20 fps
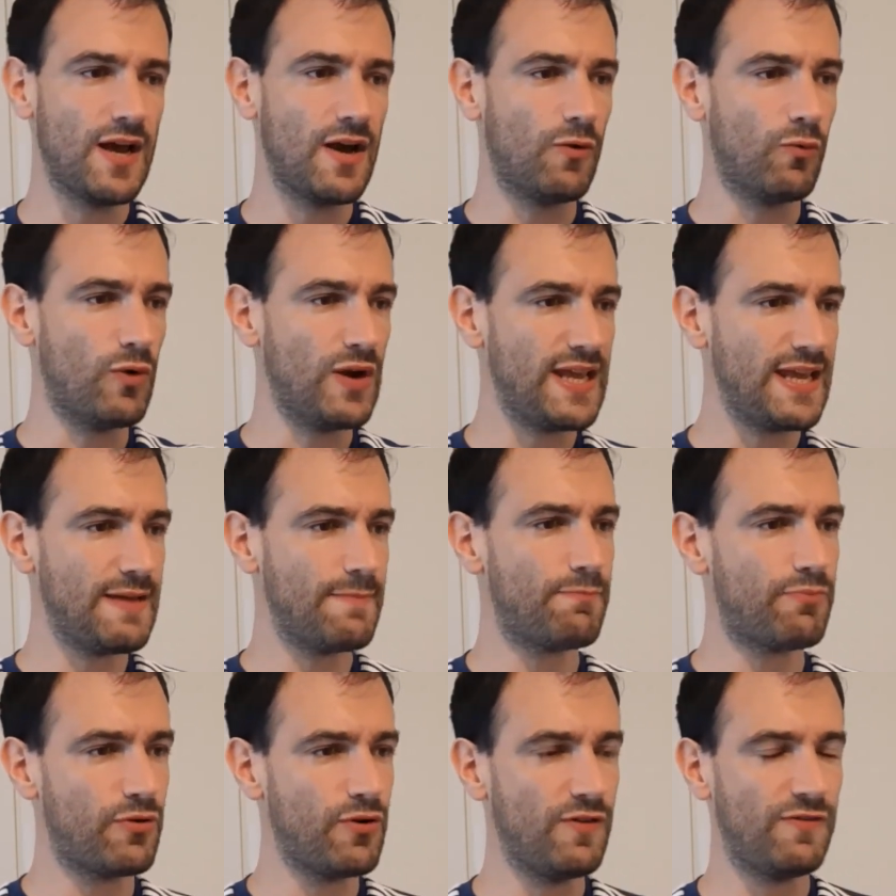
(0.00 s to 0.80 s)
we
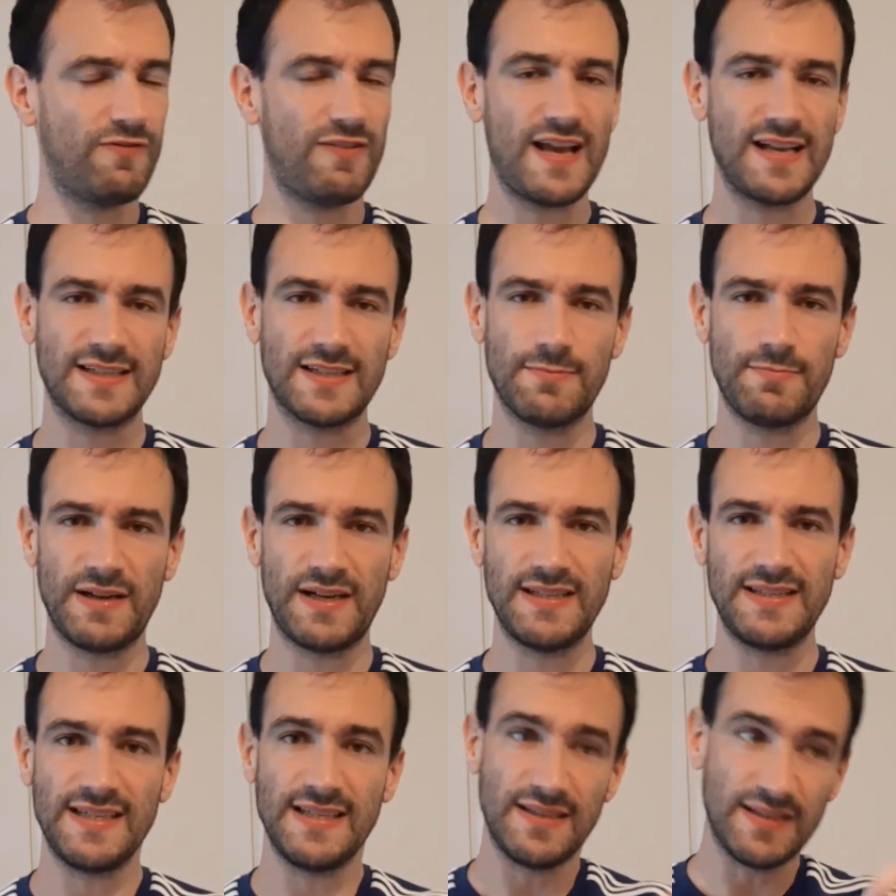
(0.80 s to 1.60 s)
improve
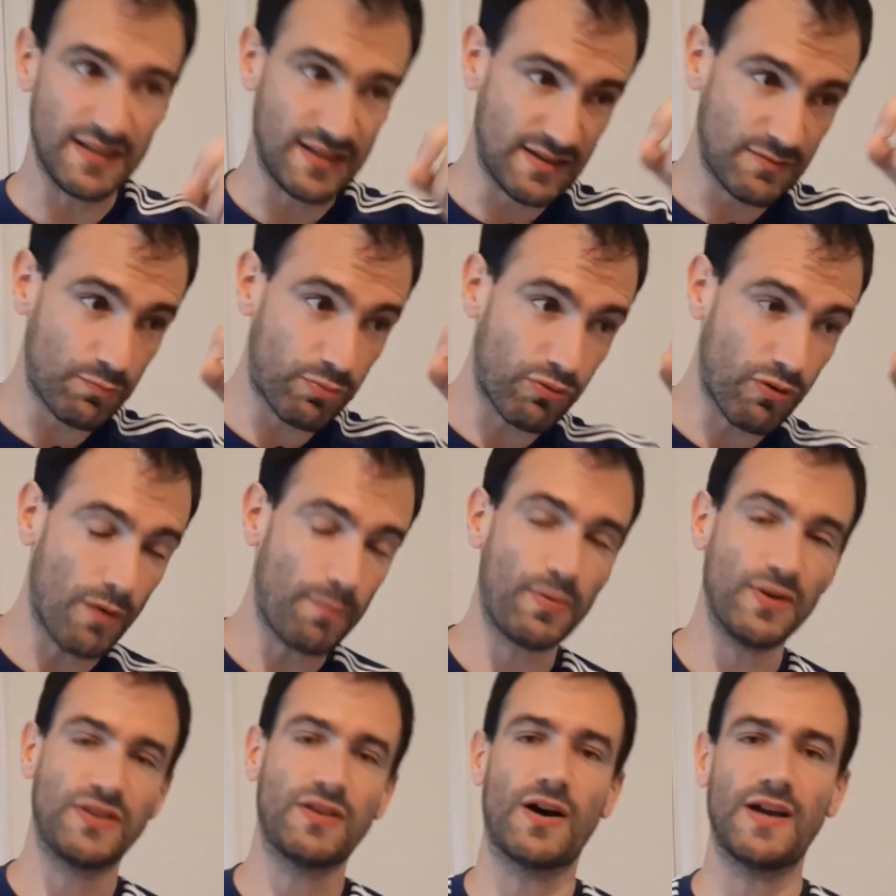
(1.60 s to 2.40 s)
flexibility, the
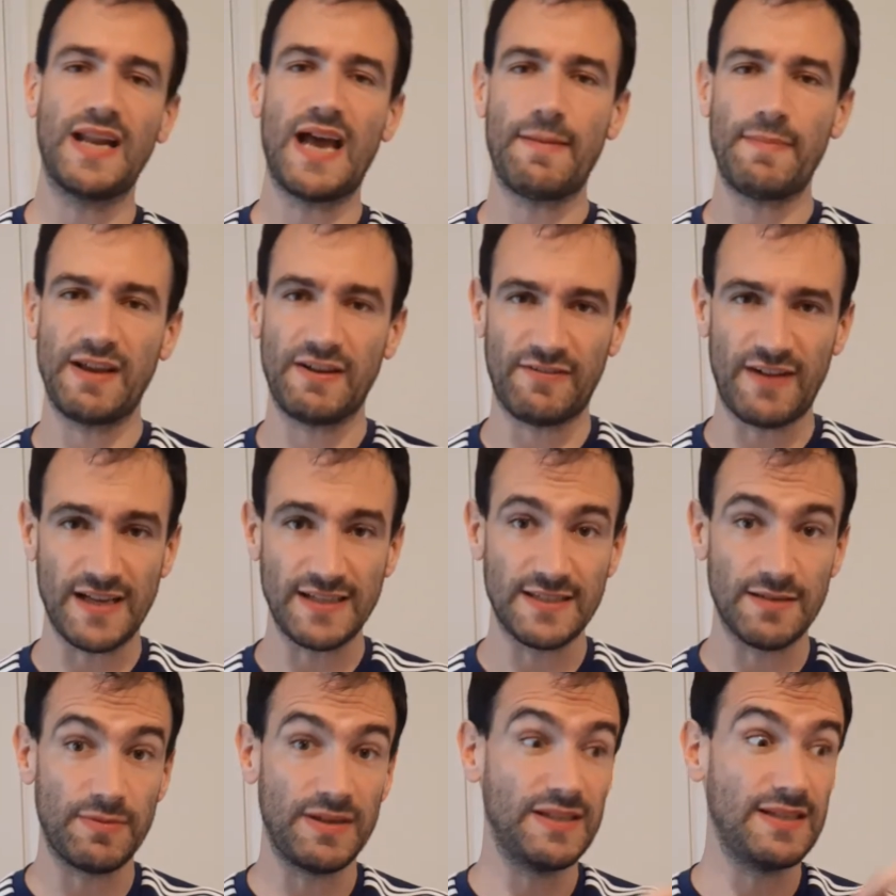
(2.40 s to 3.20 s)
proper dynamic
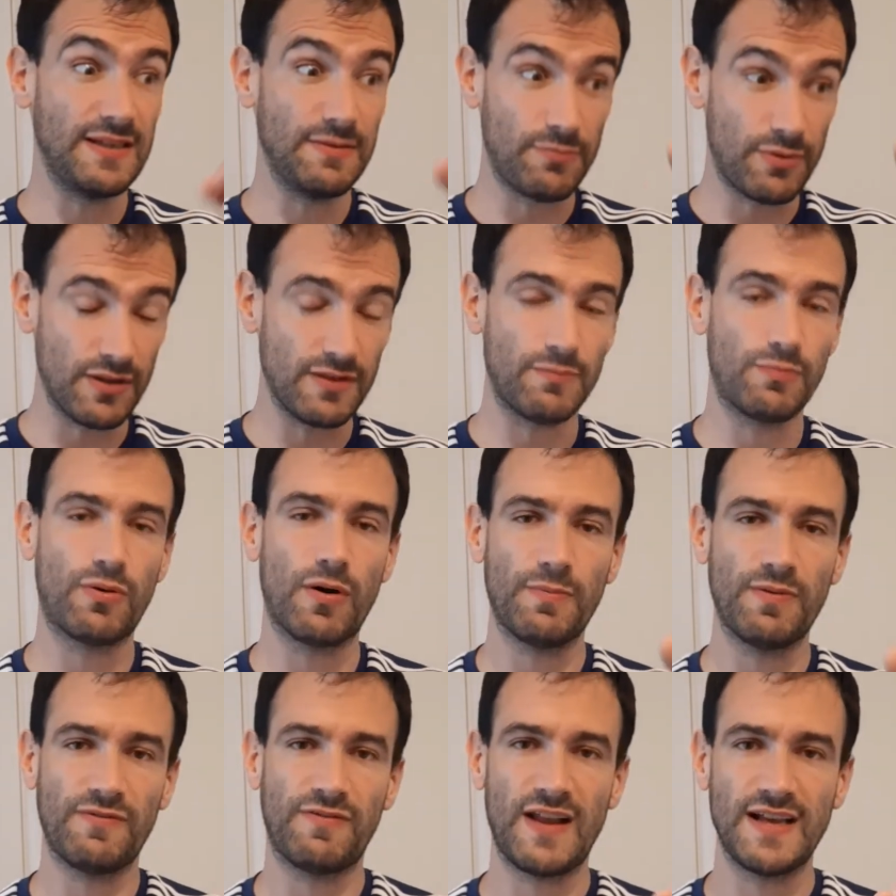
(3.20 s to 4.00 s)
flexibility, but the
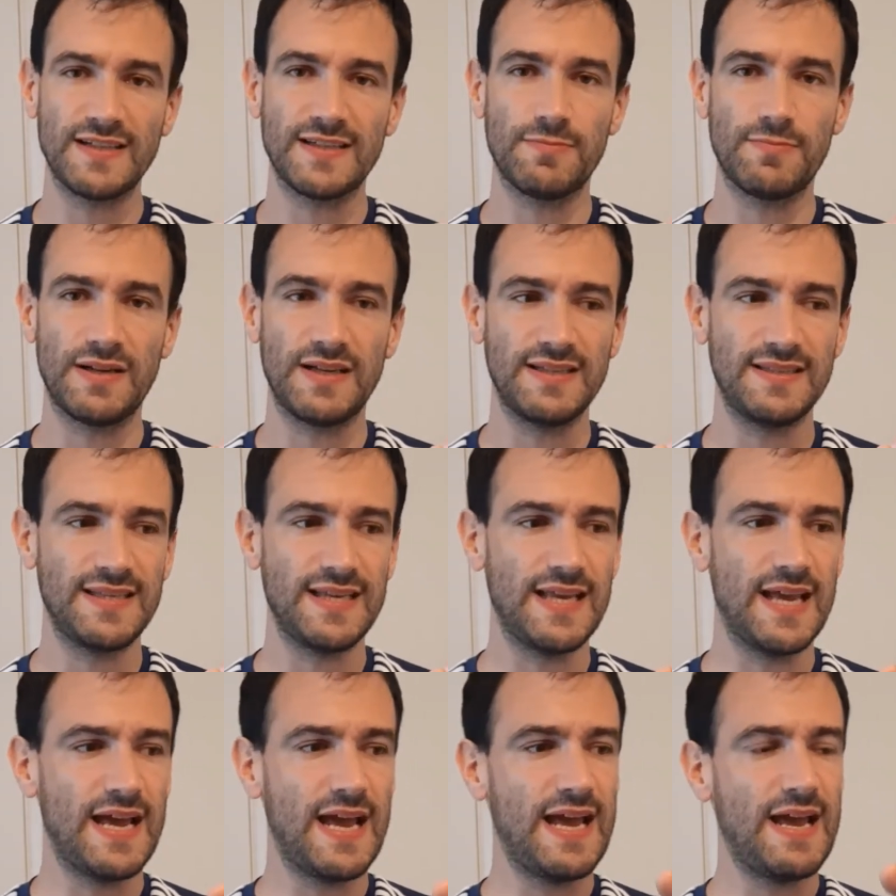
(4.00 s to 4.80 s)
proper flexibility